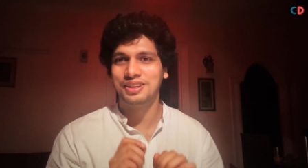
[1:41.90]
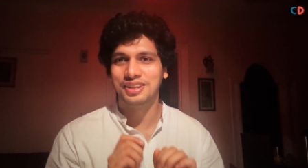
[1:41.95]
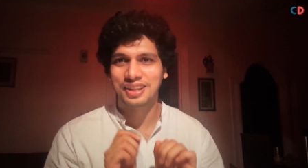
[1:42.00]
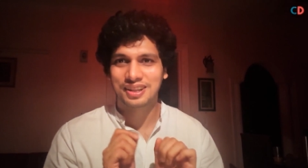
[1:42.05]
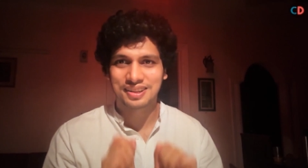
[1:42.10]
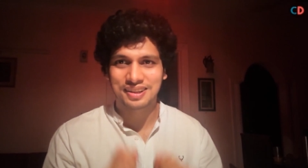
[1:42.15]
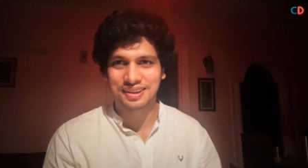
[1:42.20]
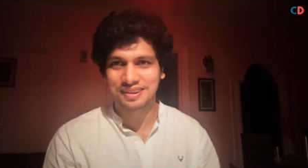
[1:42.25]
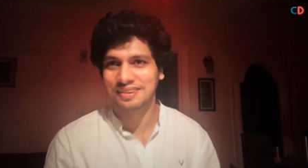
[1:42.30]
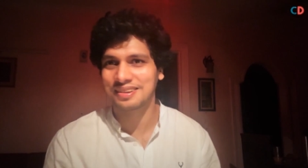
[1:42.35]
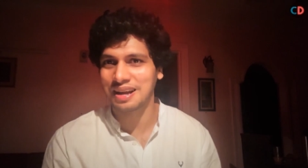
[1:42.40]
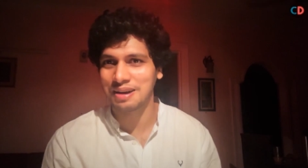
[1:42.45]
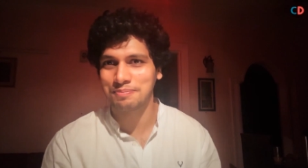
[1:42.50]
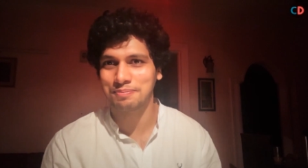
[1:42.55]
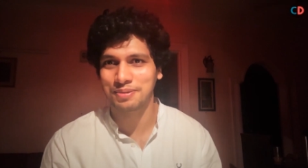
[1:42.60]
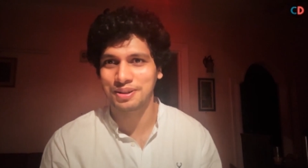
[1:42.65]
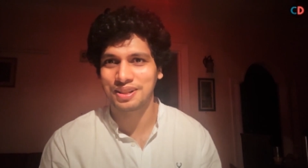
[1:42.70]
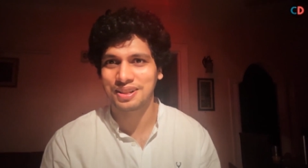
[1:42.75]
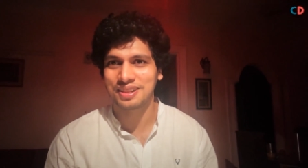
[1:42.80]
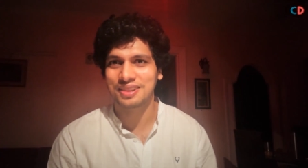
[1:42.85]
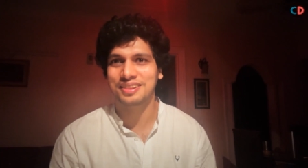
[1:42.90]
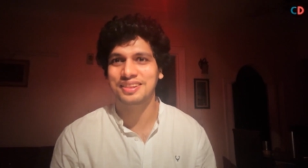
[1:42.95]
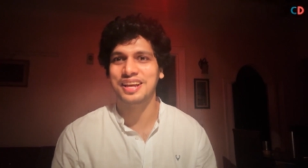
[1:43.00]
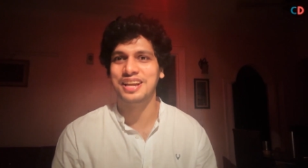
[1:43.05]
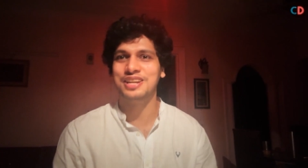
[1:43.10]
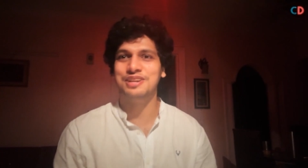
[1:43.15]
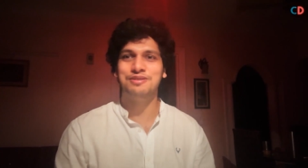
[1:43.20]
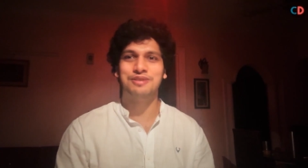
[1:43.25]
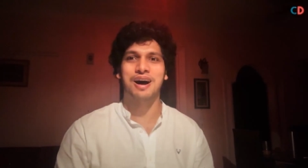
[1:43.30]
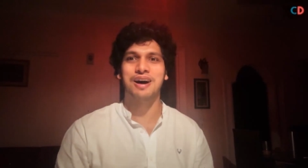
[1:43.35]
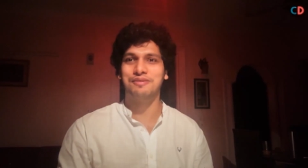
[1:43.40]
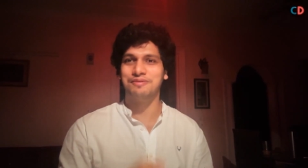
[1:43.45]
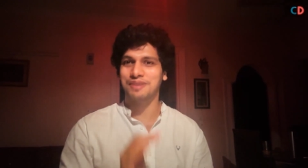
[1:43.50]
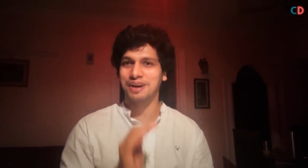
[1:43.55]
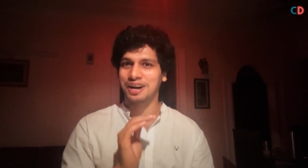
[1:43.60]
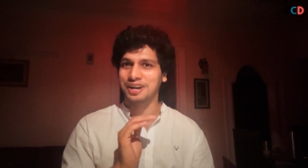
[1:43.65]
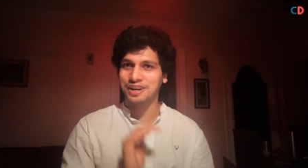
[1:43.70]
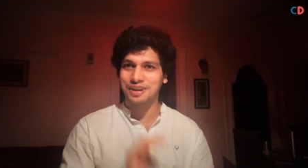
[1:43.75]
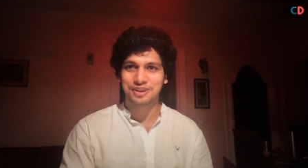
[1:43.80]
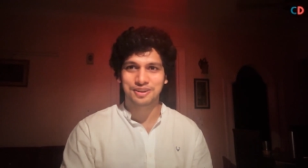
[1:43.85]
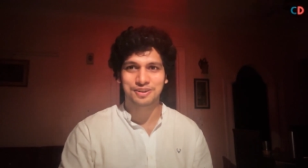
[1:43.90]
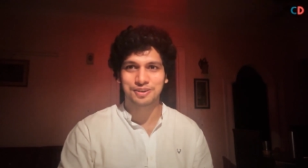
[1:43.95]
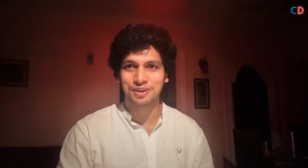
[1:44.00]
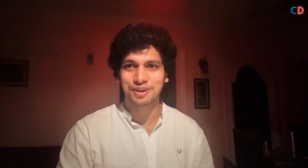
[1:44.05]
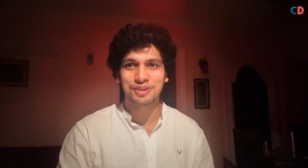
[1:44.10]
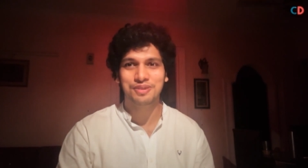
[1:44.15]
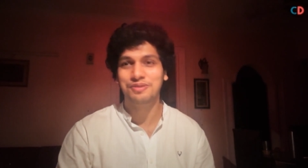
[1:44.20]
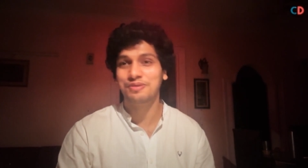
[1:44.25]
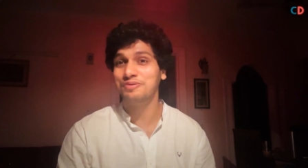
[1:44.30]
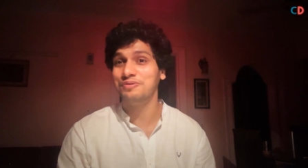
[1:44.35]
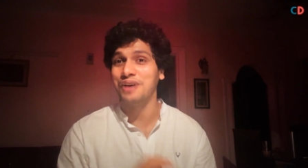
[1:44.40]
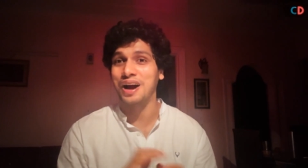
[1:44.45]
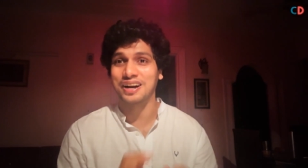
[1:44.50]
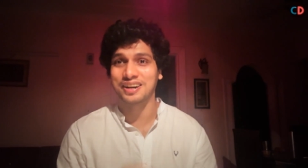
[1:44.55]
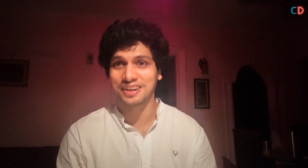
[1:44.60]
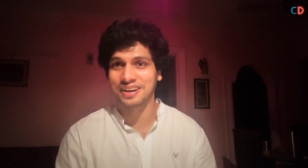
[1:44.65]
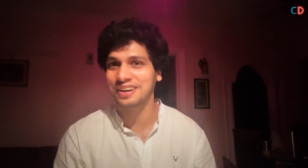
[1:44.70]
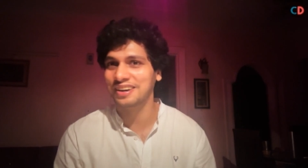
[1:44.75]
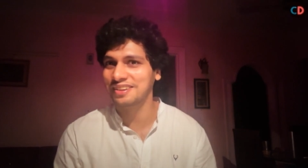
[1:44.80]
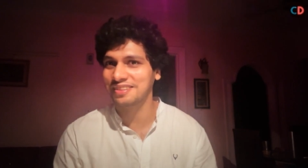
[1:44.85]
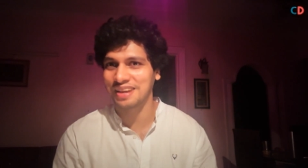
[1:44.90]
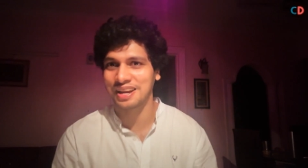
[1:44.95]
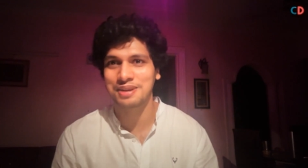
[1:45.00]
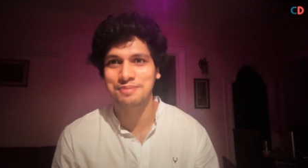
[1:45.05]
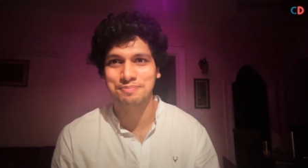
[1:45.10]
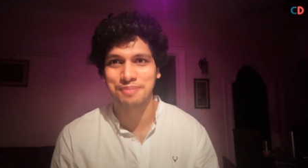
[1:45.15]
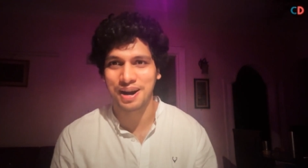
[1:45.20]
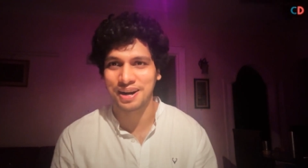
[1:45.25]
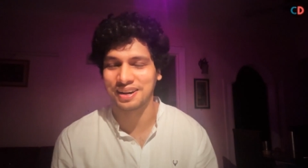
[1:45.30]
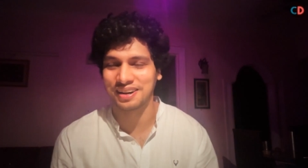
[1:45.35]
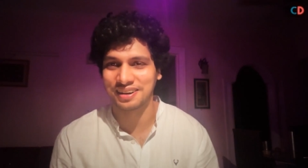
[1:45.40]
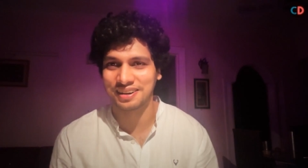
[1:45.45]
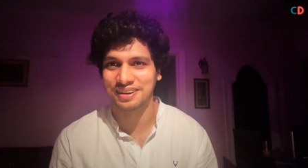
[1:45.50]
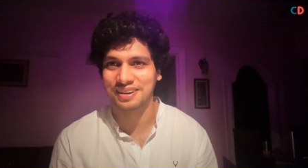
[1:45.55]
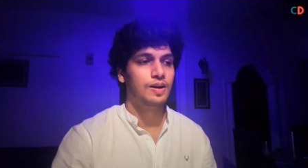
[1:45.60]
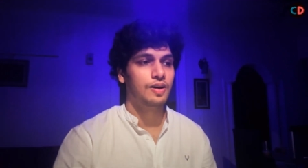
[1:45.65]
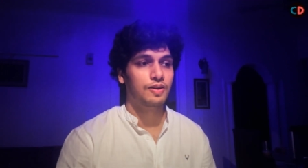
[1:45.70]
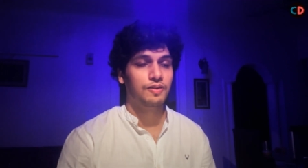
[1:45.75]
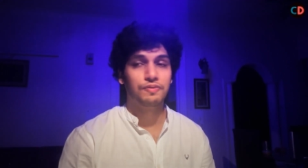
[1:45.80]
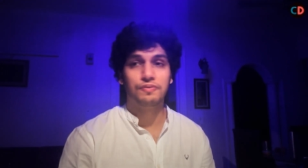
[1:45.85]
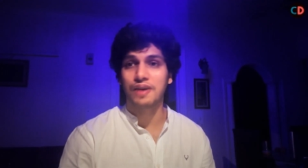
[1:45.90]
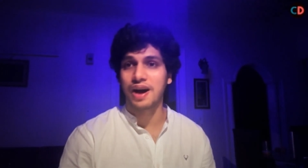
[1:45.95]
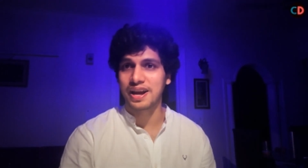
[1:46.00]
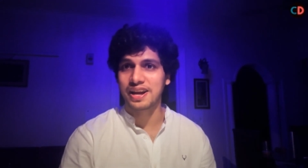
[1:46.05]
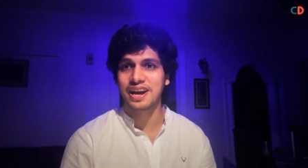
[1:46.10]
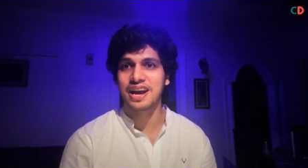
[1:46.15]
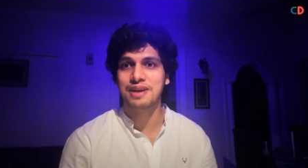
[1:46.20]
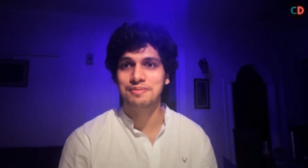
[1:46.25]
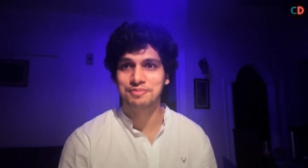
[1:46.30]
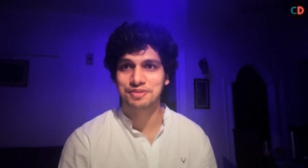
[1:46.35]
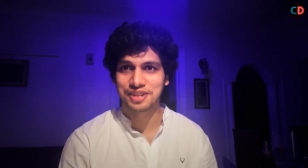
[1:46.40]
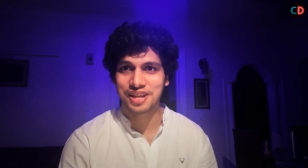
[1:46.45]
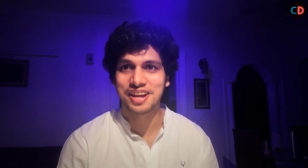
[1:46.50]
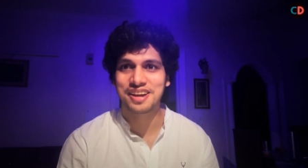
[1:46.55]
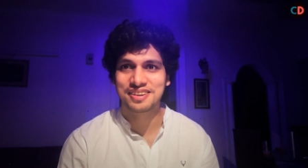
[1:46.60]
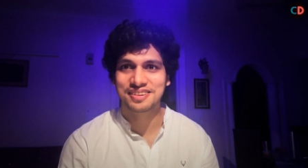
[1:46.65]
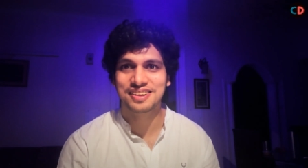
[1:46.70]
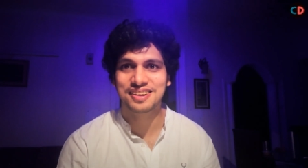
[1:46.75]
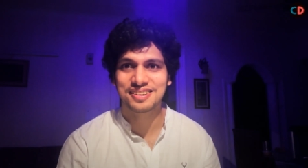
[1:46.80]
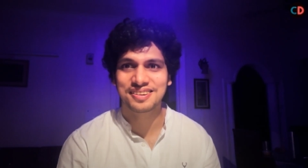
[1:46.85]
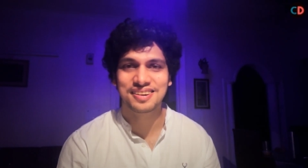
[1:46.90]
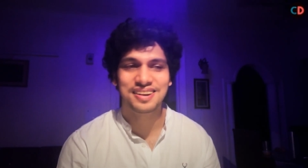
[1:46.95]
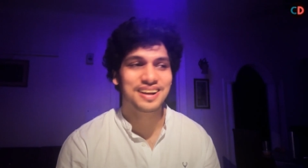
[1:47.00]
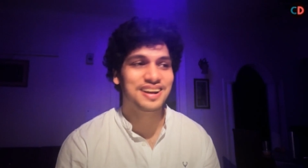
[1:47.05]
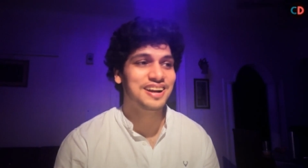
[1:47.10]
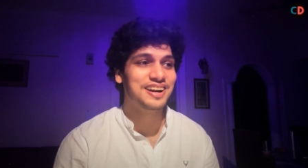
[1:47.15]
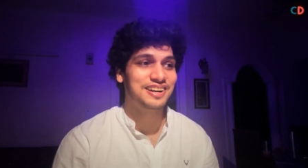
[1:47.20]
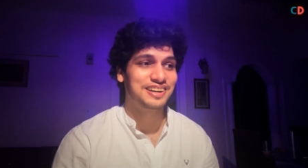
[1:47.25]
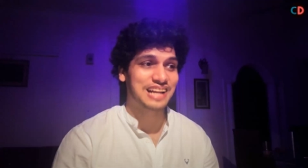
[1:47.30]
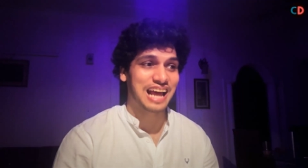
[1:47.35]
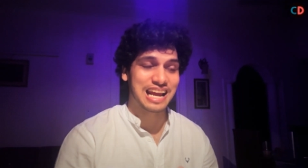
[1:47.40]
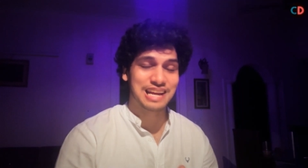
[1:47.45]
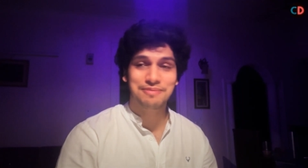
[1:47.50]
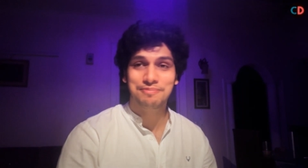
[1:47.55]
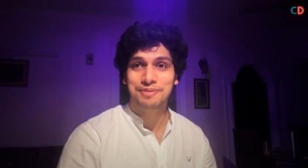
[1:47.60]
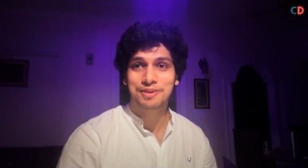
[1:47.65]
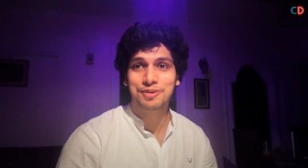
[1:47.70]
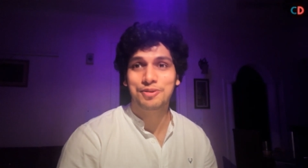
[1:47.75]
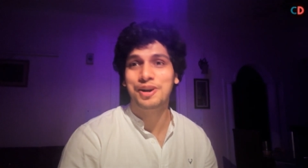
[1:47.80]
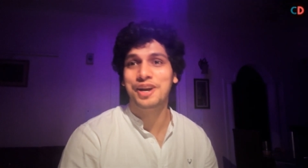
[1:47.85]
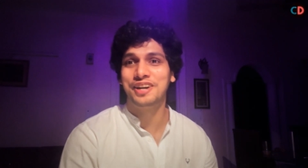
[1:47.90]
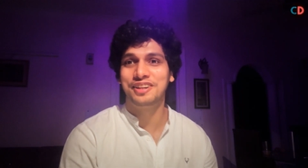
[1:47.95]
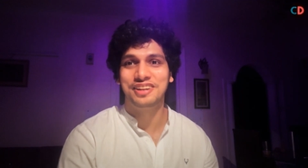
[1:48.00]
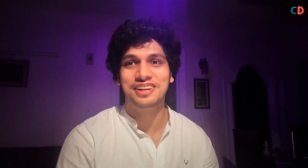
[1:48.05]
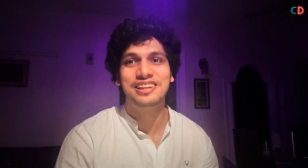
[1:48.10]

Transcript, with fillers: this example, then you have understood factory design pattern. Why I am saying this? Time to hit the